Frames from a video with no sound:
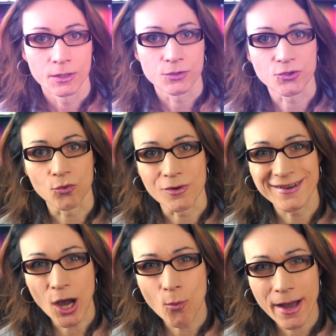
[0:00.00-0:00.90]
So
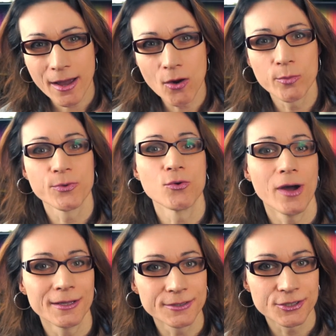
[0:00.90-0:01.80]
now I hope you
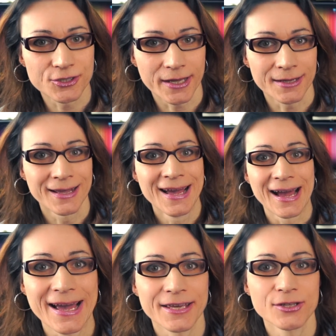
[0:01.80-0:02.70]
understand,
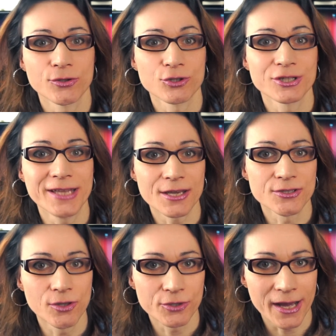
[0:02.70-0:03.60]
Hackintosh
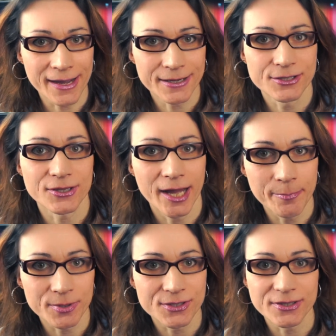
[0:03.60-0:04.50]
does not hurt
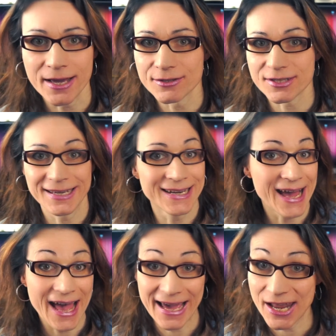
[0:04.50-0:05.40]
Apple sales in
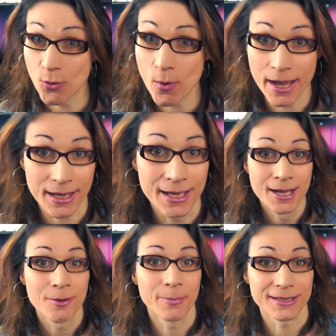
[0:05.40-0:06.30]
any way,
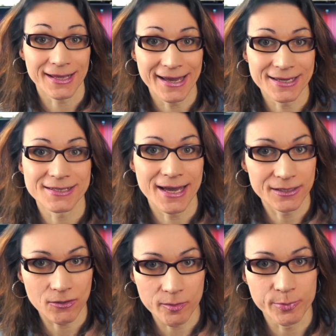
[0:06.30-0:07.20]
but
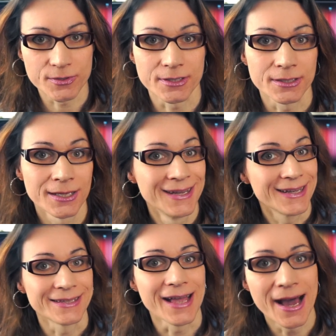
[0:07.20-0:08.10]
exact opposite.
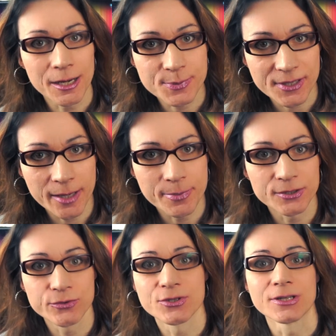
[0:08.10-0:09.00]
It helps
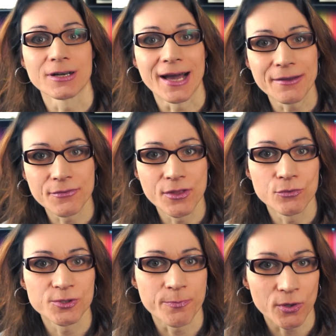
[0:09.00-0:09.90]
Apple to still have
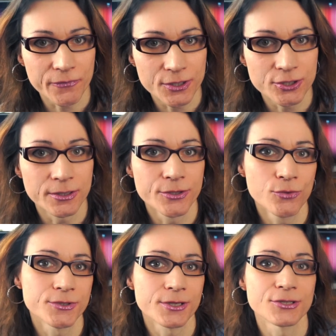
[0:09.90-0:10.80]
those professional
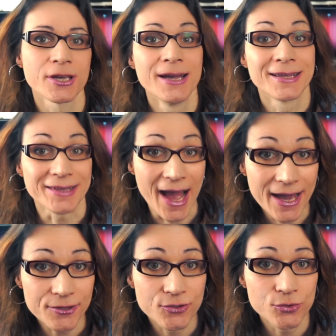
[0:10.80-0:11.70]
users
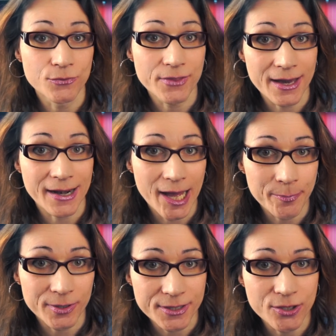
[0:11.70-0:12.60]
tied to their
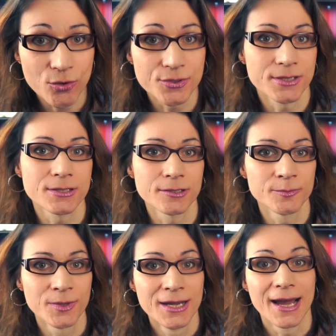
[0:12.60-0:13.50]
Apple
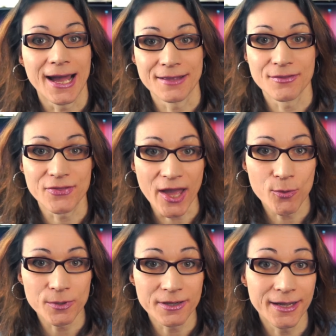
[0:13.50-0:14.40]
ecosystem, and
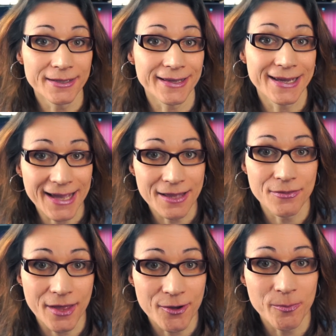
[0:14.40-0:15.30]
they will get
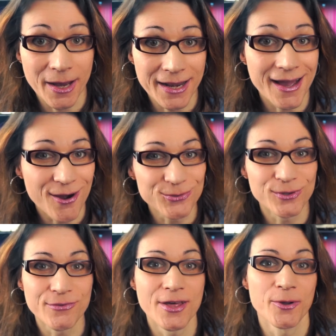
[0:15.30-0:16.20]
again their money out
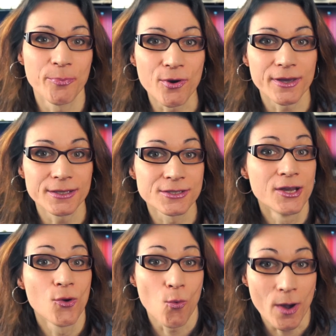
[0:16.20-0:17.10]
of their pockets
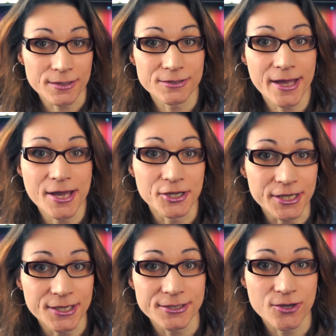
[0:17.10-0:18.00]
once they
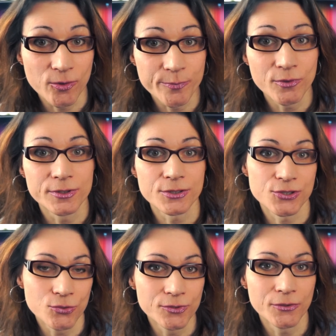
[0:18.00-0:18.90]
release a computer
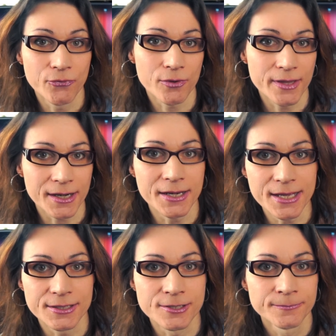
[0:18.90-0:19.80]
suited for their
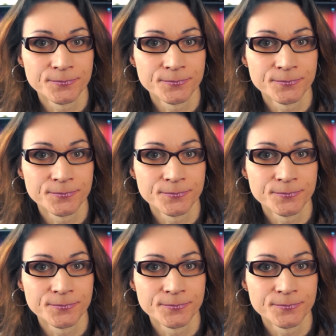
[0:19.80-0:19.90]
needs.